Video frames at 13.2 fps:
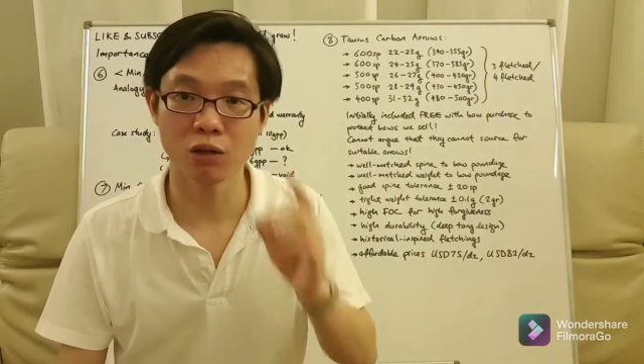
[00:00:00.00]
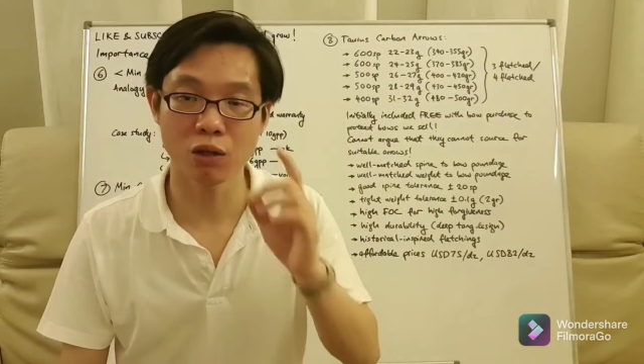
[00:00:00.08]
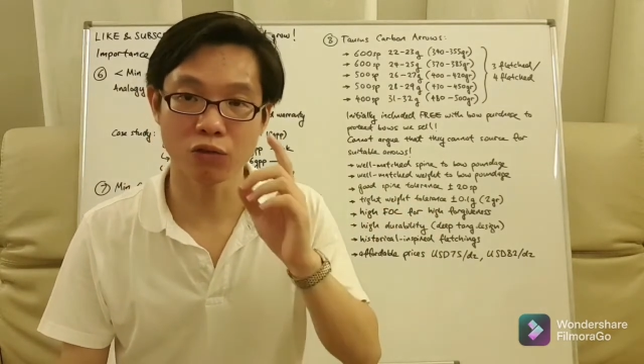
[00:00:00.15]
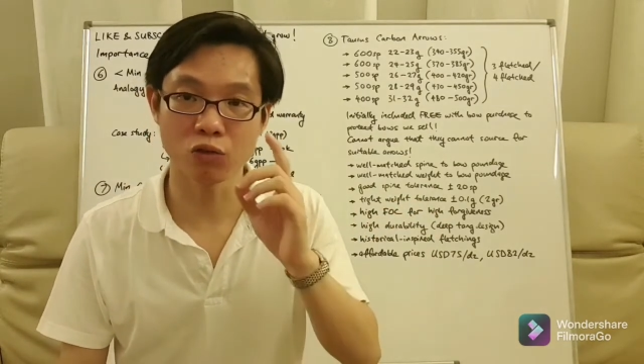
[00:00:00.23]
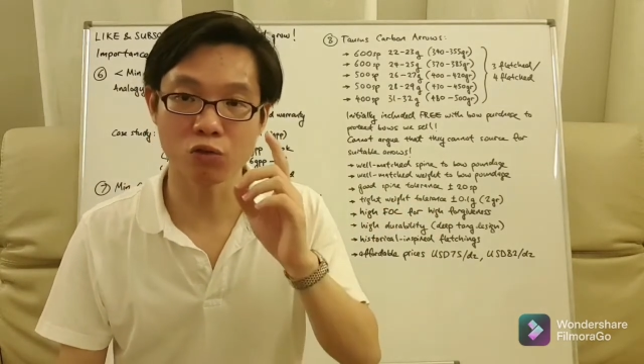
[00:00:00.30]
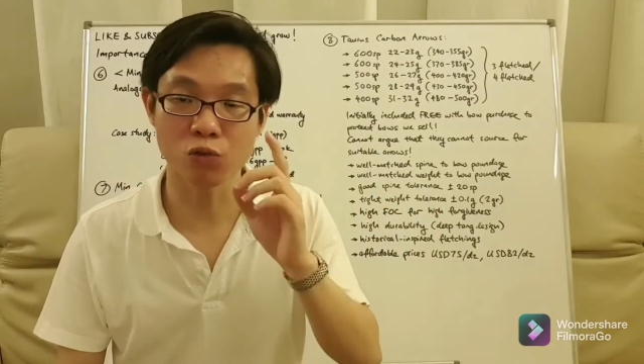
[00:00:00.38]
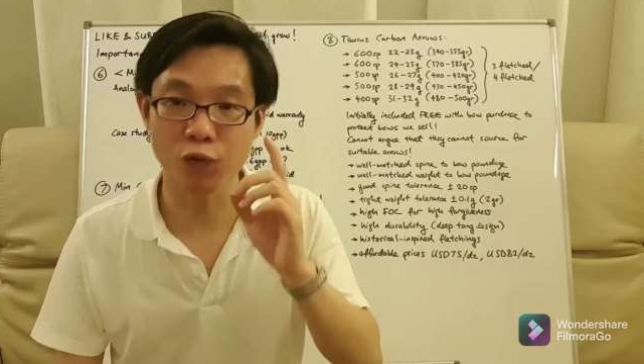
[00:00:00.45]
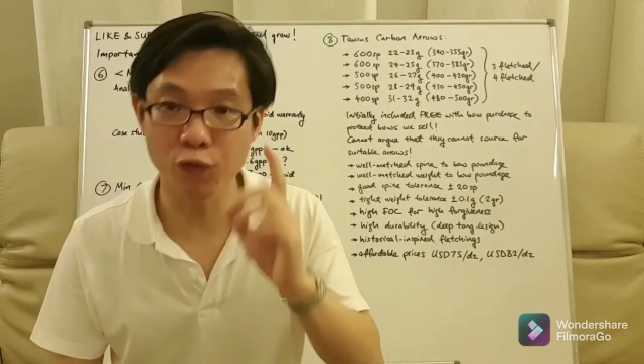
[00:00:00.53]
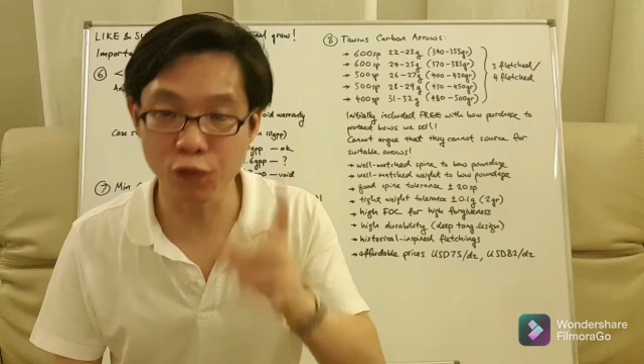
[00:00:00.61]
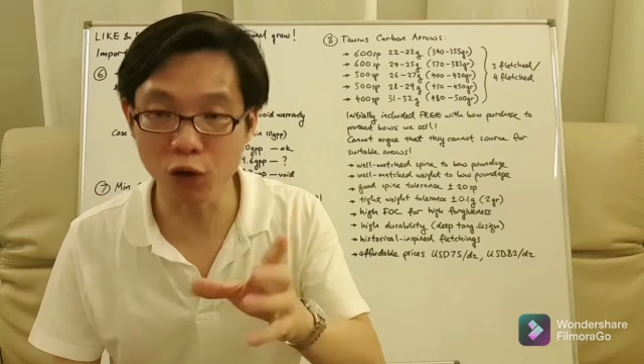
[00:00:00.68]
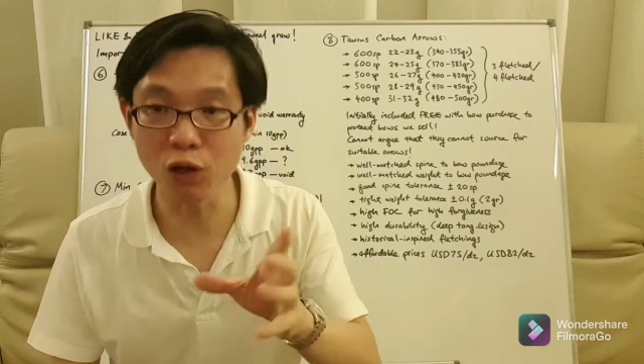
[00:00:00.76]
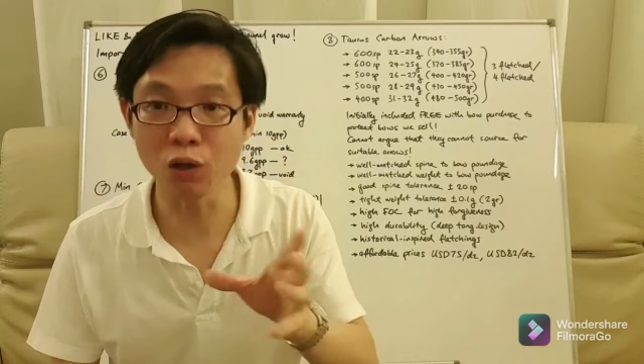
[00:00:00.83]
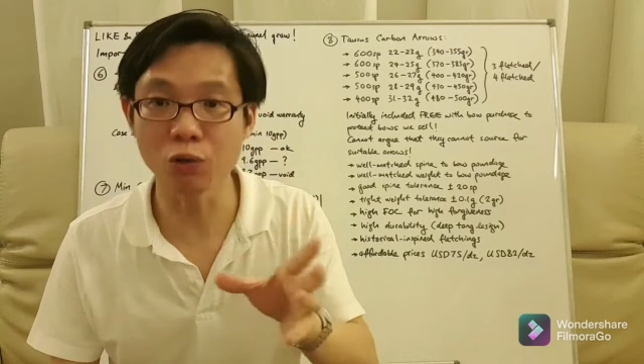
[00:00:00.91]
You have to
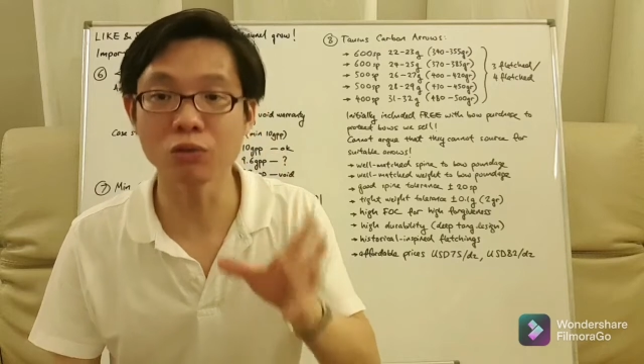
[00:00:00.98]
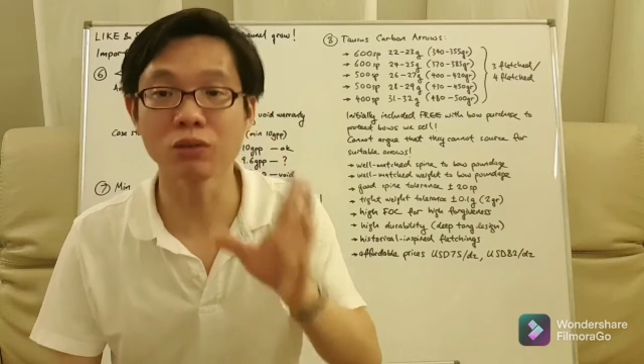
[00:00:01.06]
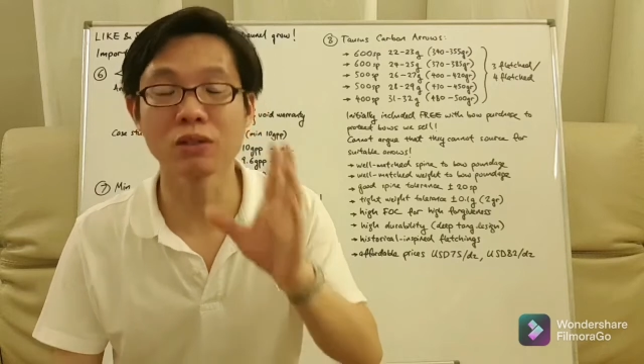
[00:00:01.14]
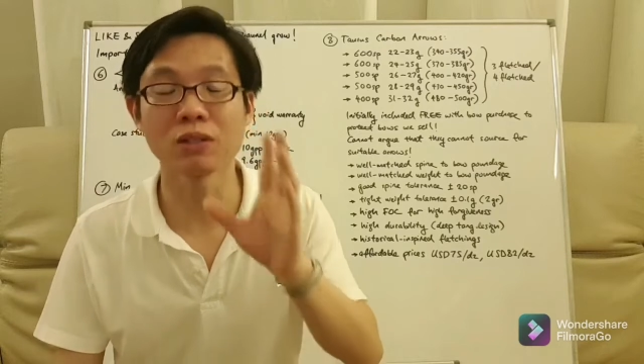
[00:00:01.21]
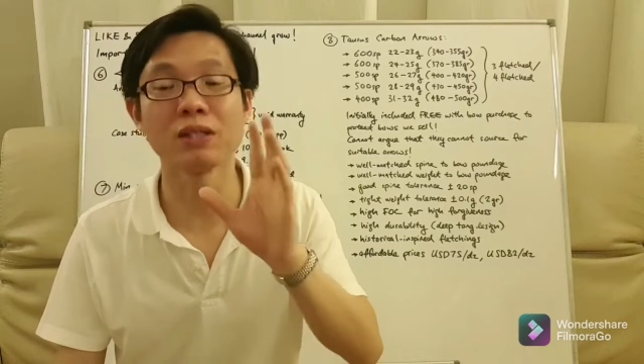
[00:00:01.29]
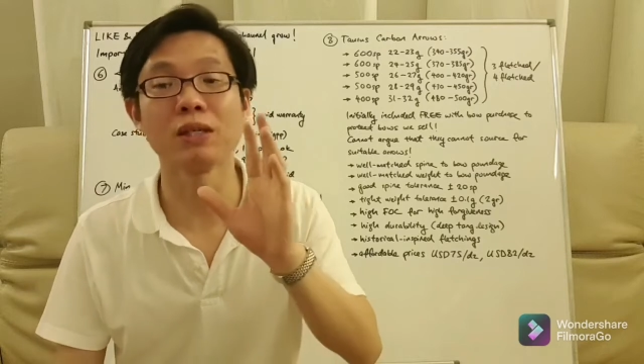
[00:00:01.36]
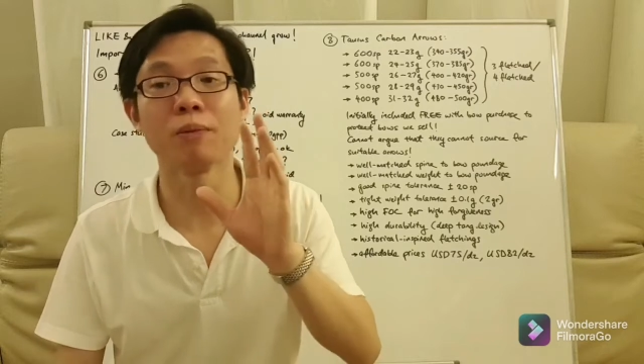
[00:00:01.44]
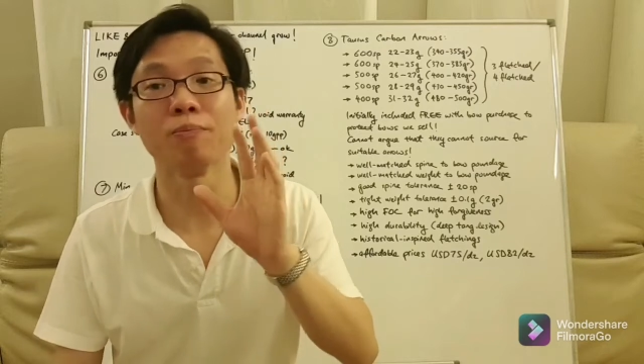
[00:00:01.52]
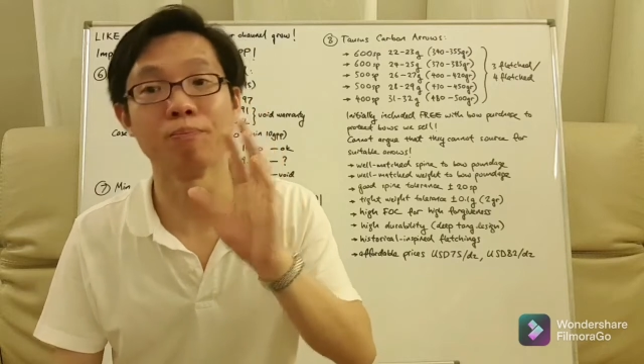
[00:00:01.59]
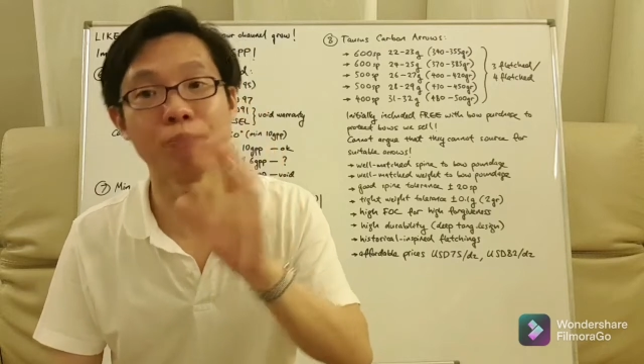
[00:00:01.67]
follow the